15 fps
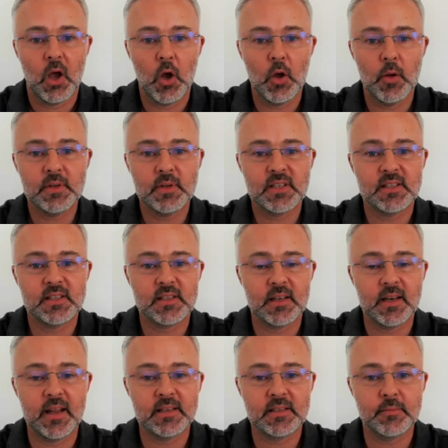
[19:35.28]
Home
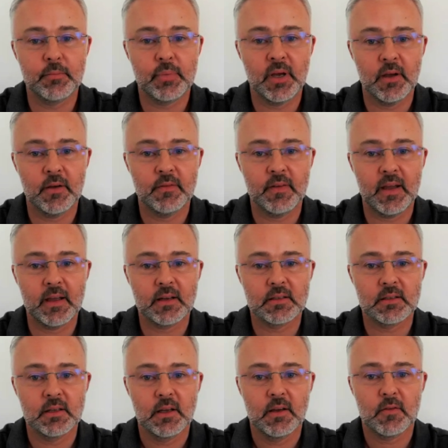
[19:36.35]
Assistant isn't
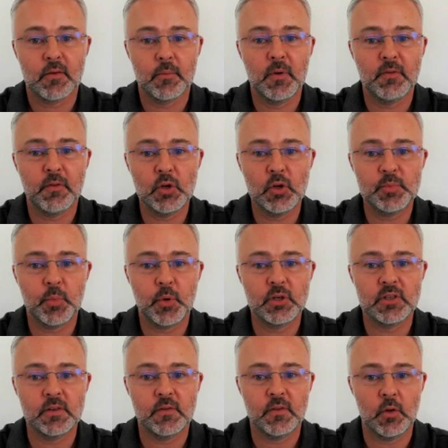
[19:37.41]
perfect. From a voice
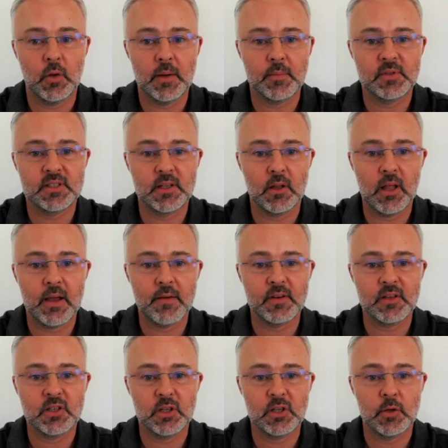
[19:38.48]
point of view, I'm still
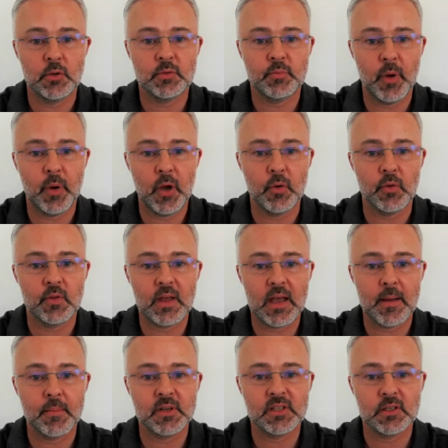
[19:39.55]
having to use both
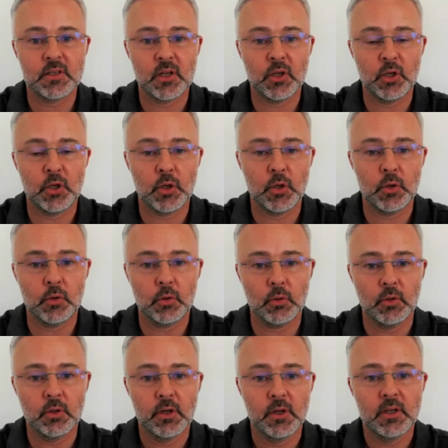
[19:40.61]
Amazon and
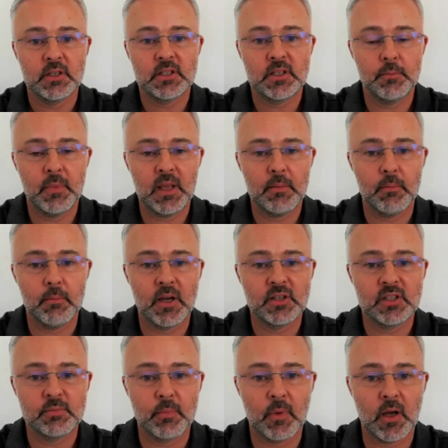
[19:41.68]
Google to meet my
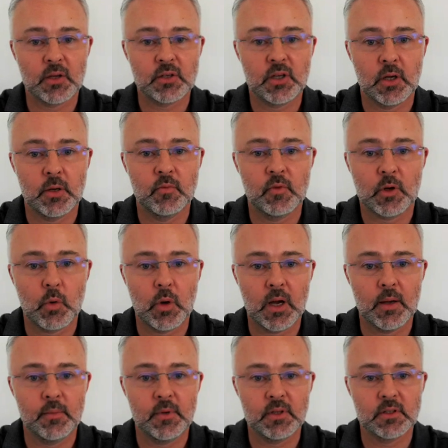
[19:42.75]
smart home
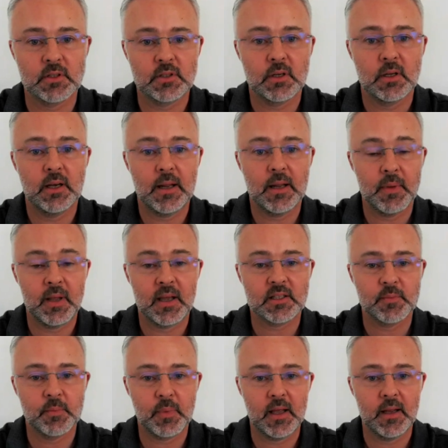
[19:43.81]
requirements. Let me
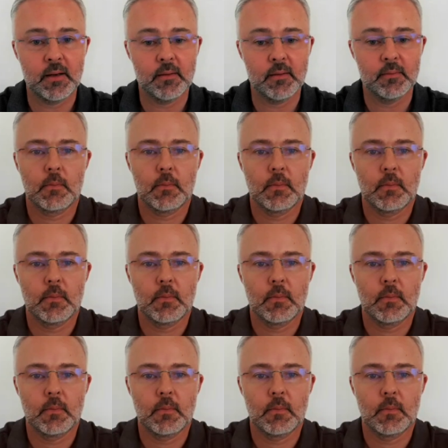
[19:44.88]
explain.